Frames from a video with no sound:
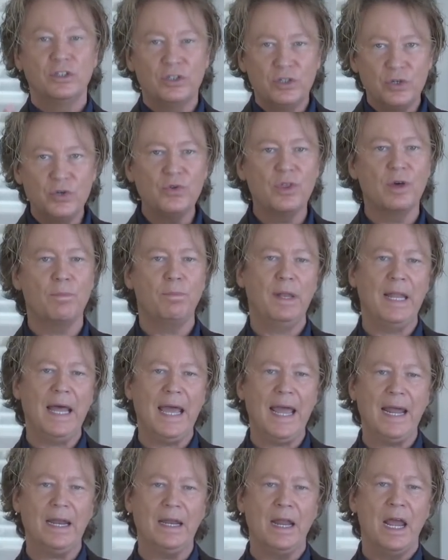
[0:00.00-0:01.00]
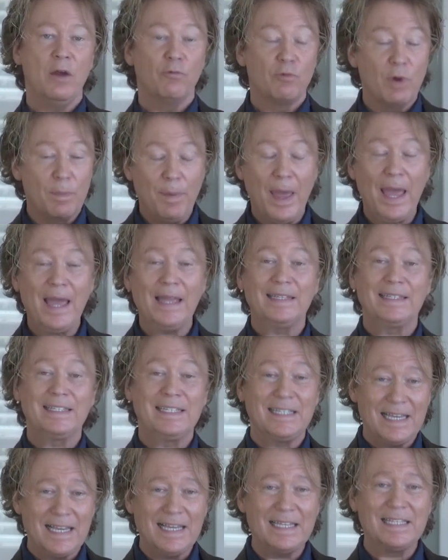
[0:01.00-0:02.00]
to the plan.
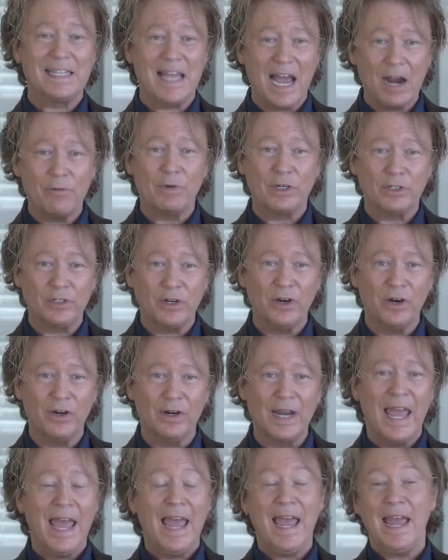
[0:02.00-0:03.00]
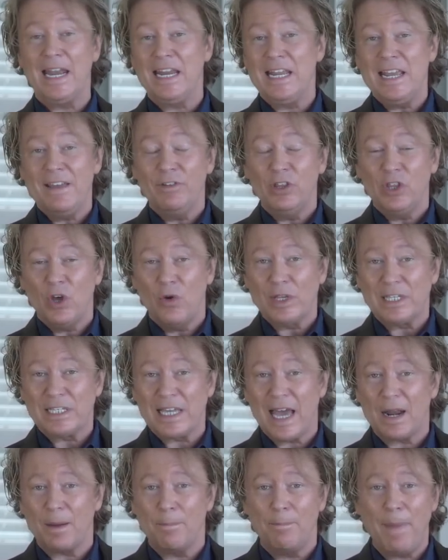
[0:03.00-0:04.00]
Repentance is that return. And even though it's
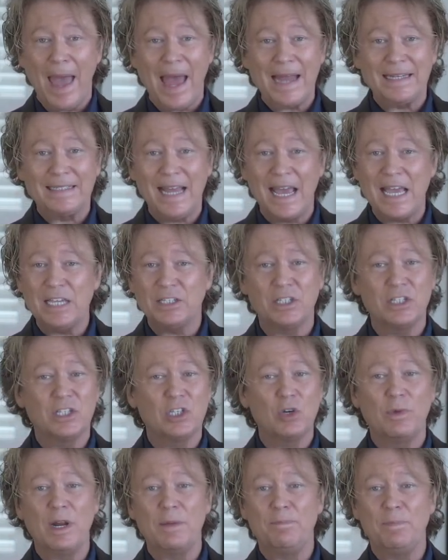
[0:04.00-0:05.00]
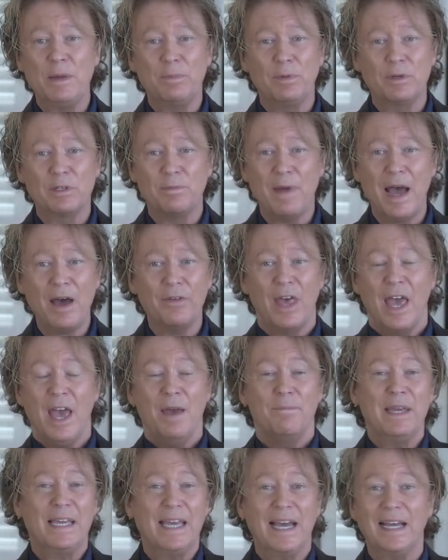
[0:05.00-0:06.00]
got a bad taste in so many people's
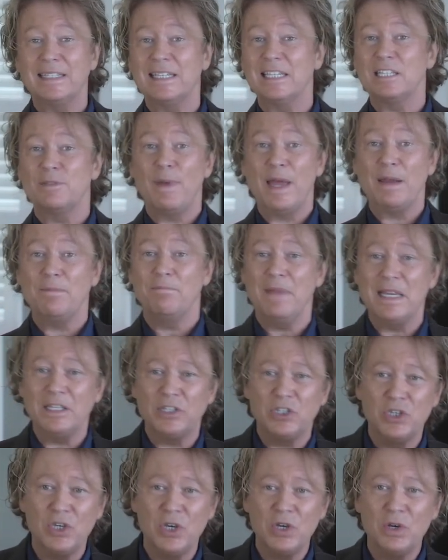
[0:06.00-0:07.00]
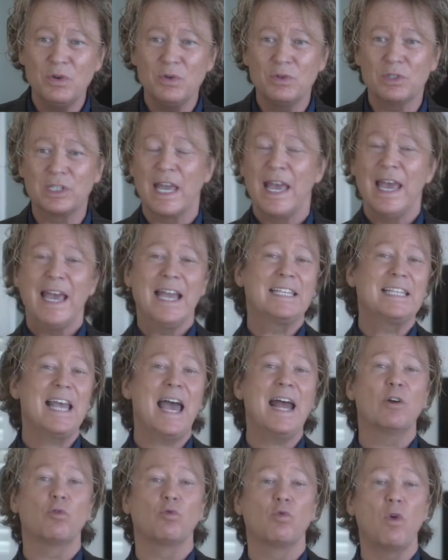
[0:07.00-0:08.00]
mouth because it's been misused, it's
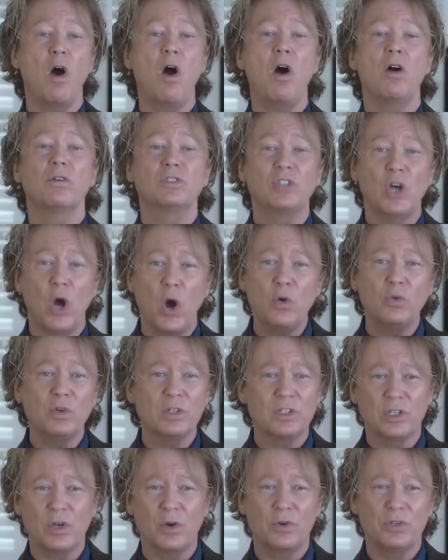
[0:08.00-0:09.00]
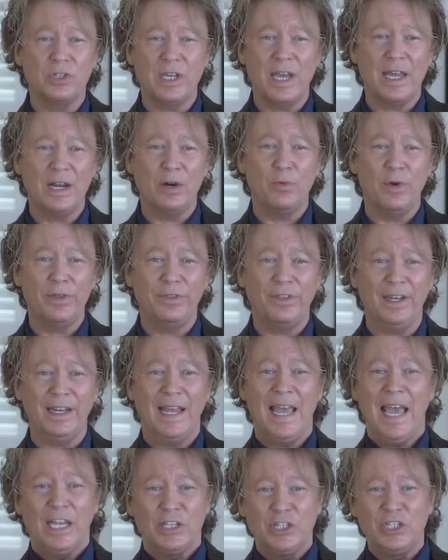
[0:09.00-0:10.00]
had a wrong tone associated with it.
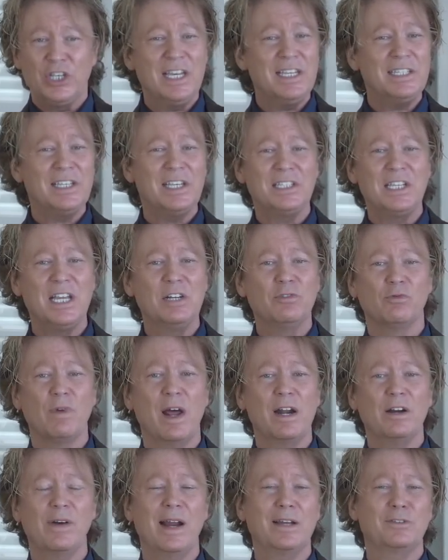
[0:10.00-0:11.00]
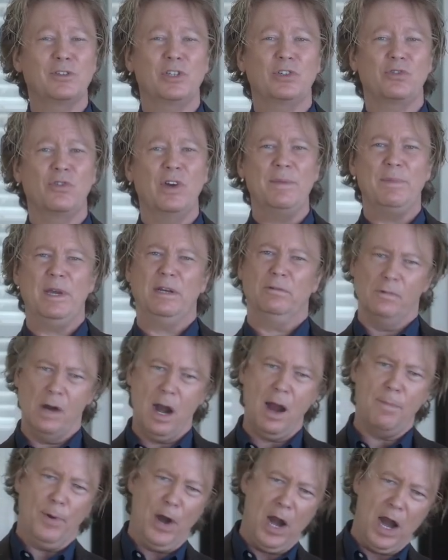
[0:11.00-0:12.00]
Jesus didn't run around screaming,
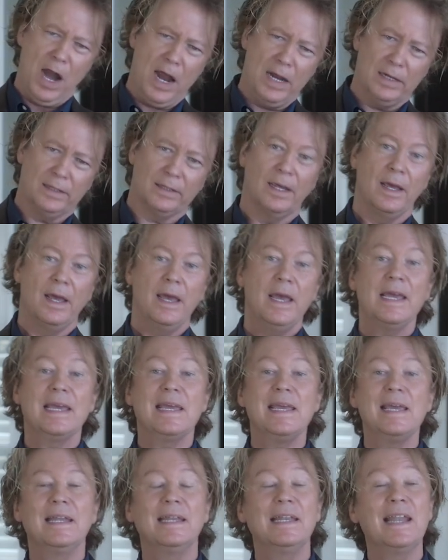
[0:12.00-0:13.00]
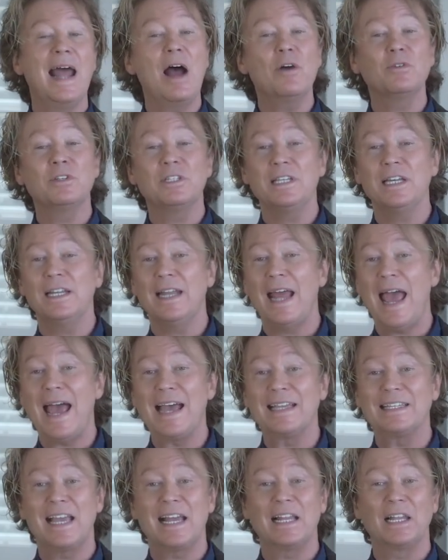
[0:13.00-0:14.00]
Repent! He announced it
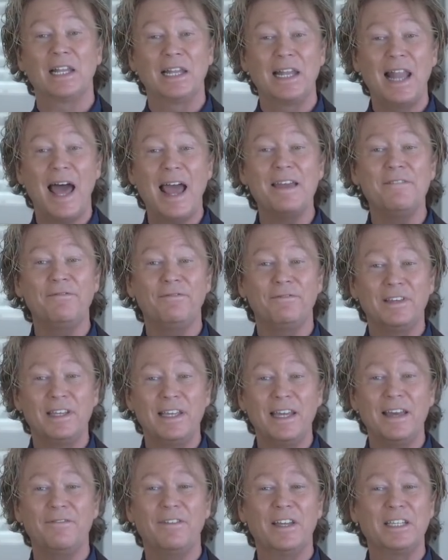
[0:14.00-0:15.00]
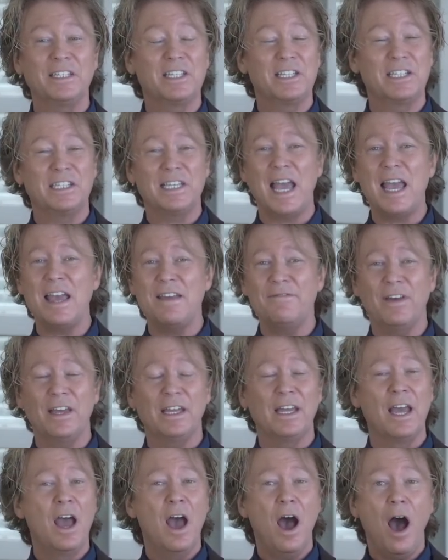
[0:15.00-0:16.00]
as a life giving,
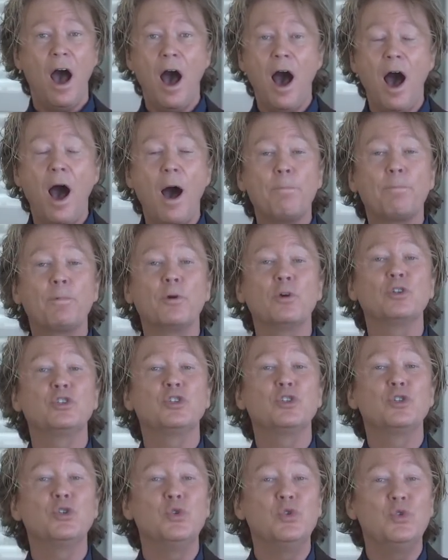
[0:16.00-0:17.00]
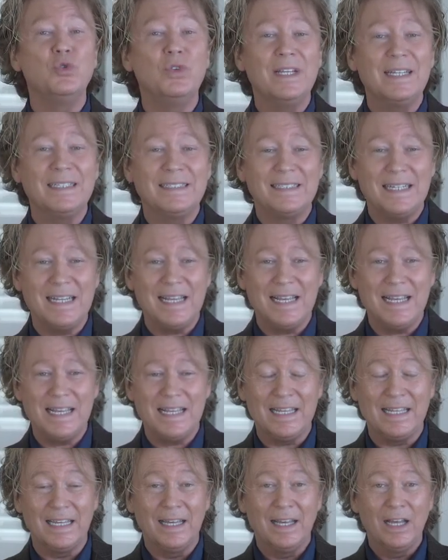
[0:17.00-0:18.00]
saving
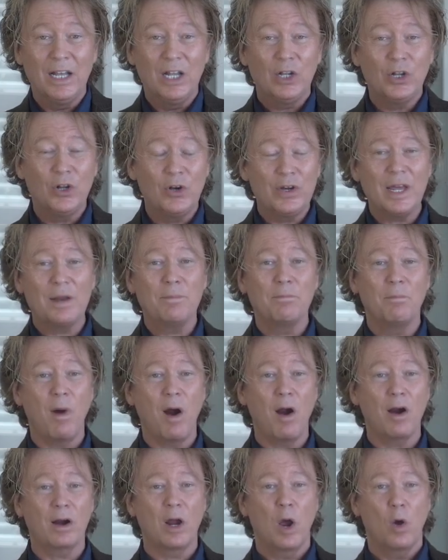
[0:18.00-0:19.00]
opportunity. Look at Mark